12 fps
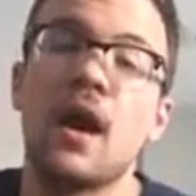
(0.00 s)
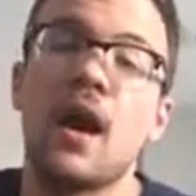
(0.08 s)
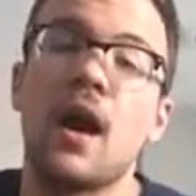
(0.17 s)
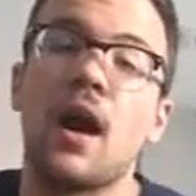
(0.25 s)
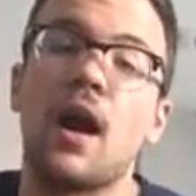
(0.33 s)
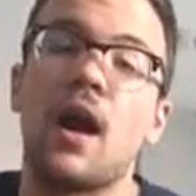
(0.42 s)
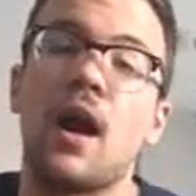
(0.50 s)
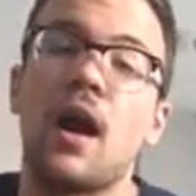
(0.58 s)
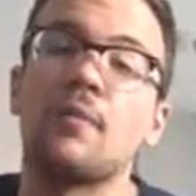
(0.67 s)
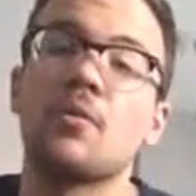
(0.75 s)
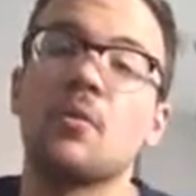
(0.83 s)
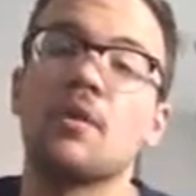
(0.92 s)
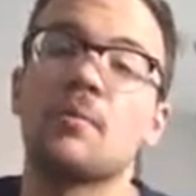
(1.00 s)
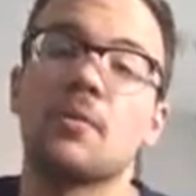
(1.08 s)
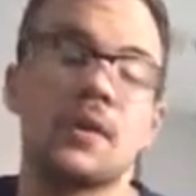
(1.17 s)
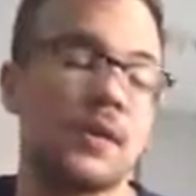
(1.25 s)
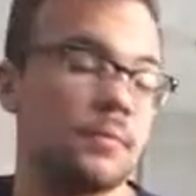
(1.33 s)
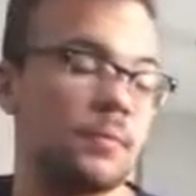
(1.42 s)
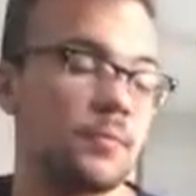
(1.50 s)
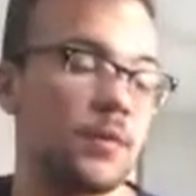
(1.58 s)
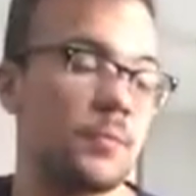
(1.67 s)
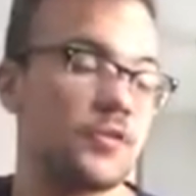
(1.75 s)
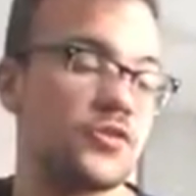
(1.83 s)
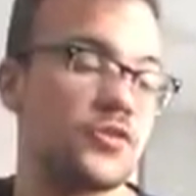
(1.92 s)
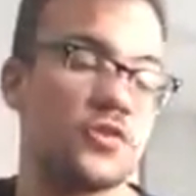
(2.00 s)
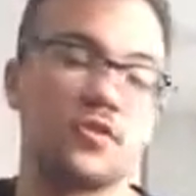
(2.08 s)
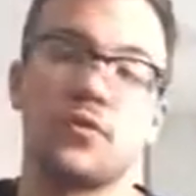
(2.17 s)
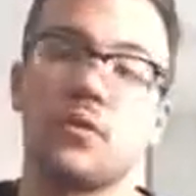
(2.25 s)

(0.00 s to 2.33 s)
I'm going to be pretty much just